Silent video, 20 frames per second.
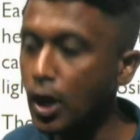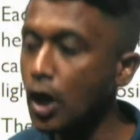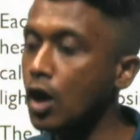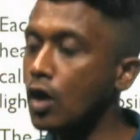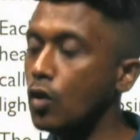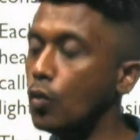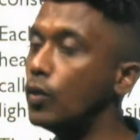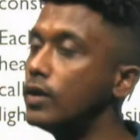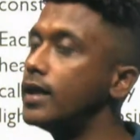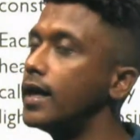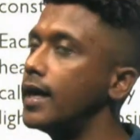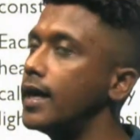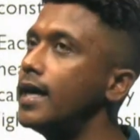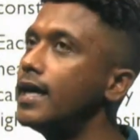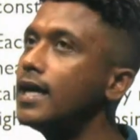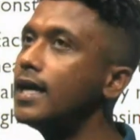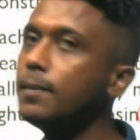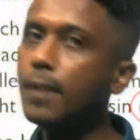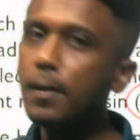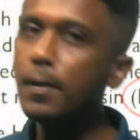When the
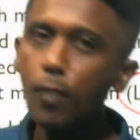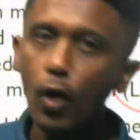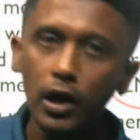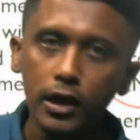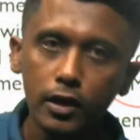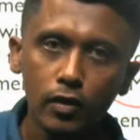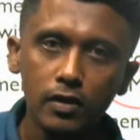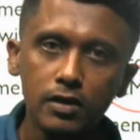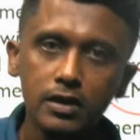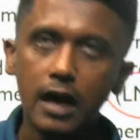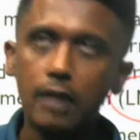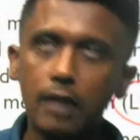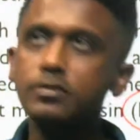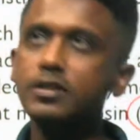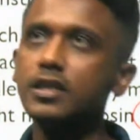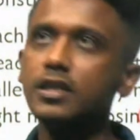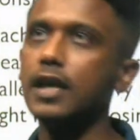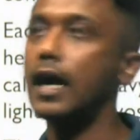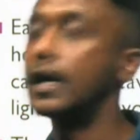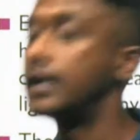ATP molecule comes
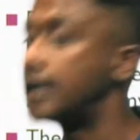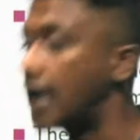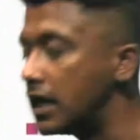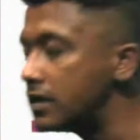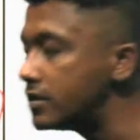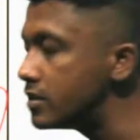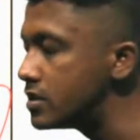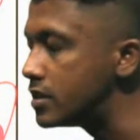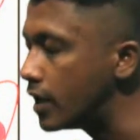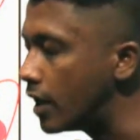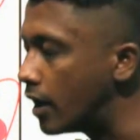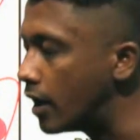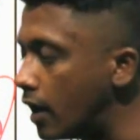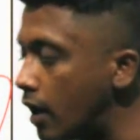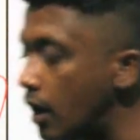and attaches here,